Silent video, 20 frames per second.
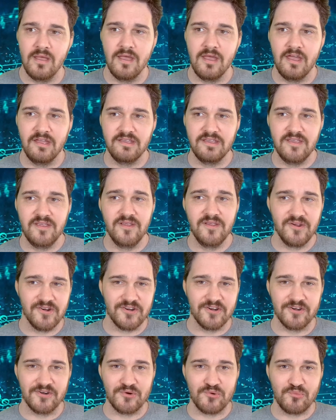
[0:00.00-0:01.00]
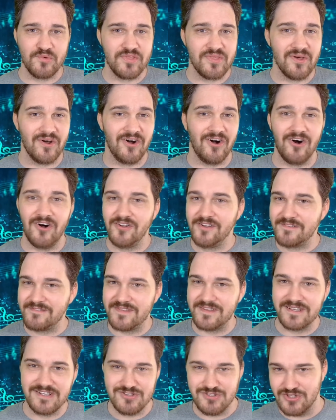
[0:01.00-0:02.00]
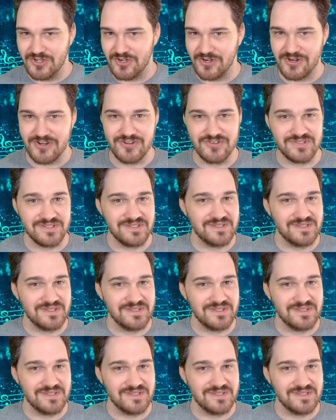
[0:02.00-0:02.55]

Here, with all of the guitars